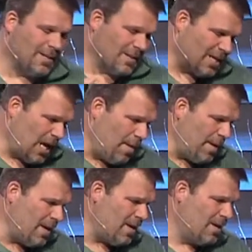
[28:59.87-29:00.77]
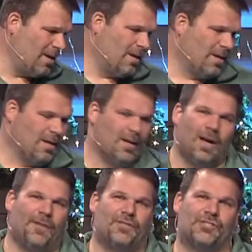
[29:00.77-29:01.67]
in the coming
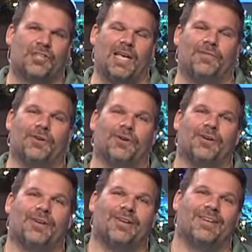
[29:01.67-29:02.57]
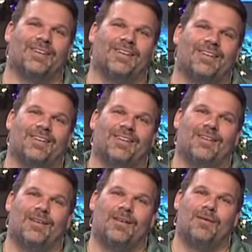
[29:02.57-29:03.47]
of the Savior,
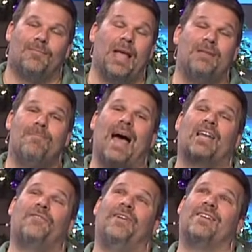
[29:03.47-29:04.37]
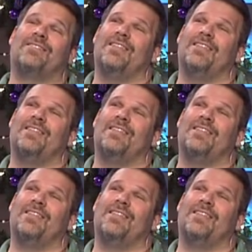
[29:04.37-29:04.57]
made manifest